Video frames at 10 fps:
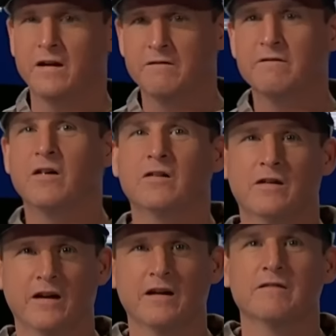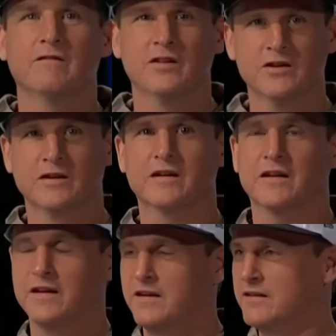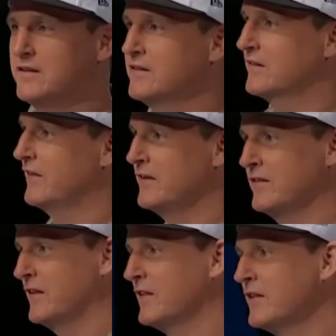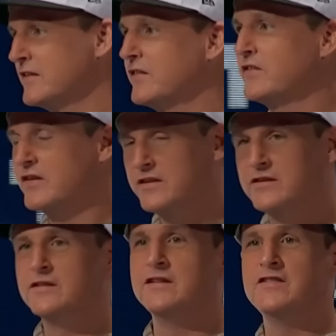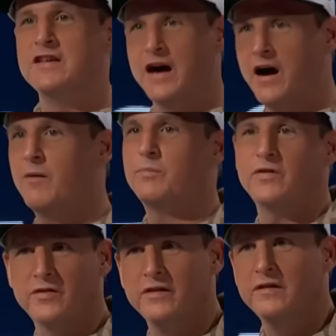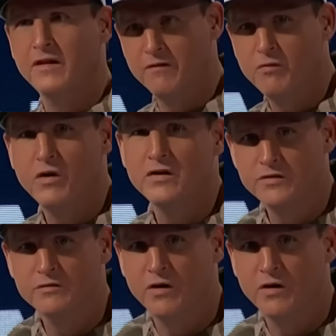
yeah. Okay. Look, I get it. Look, then then this is clearly the opposite of what you